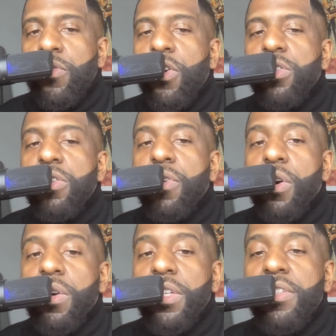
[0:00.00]
First of
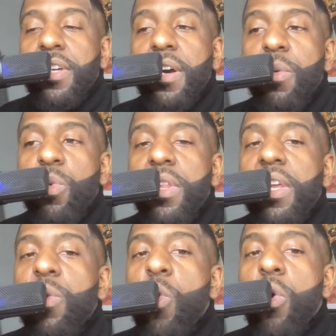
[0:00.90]
all, it should come
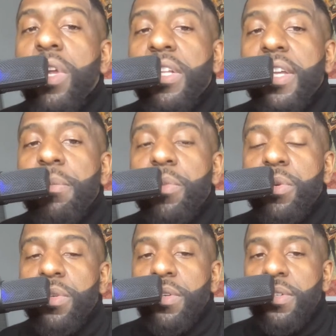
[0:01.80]
with a warning label.